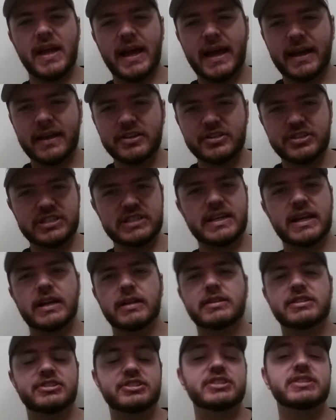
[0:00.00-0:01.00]
I, she
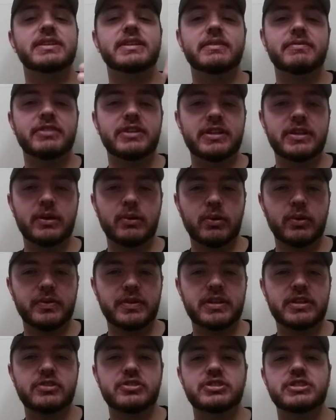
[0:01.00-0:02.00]
got a, she did a video on
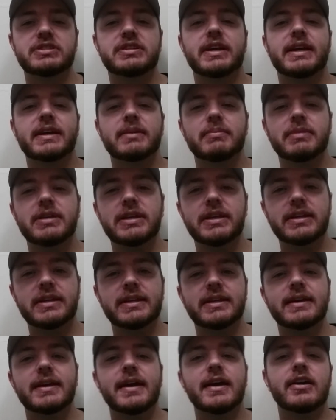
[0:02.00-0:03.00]
this. She tagged me in
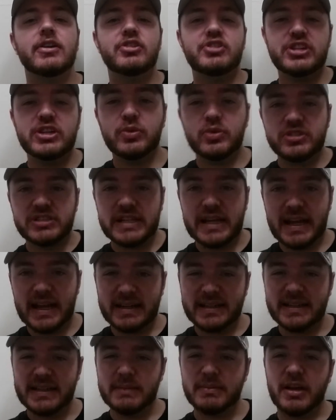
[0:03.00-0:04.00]
it. She was
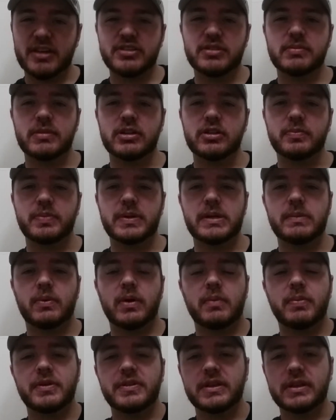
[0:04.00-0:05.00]
tagged in it by some other people.
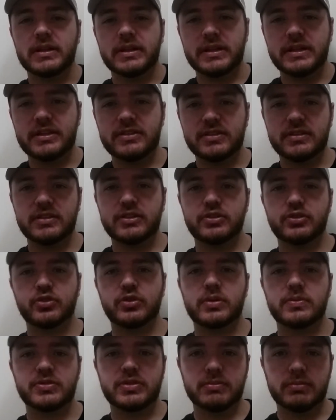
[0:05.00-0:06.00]
I put the links in the
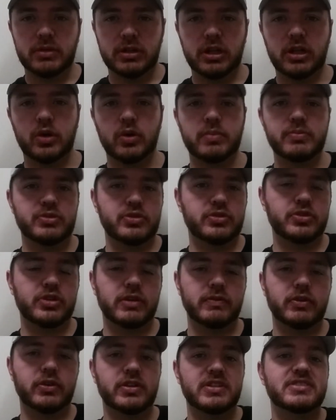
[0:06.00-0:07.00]
description below. I'm sure y'all
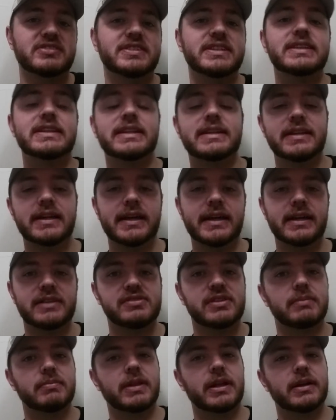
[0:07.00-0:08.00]
have already seen the
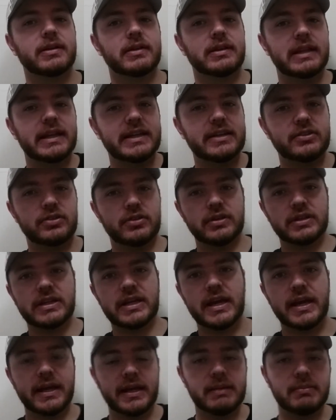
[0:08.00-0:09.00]
tags. I'm like late to the
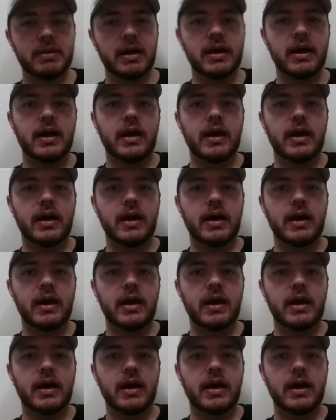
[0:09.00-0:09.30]
game,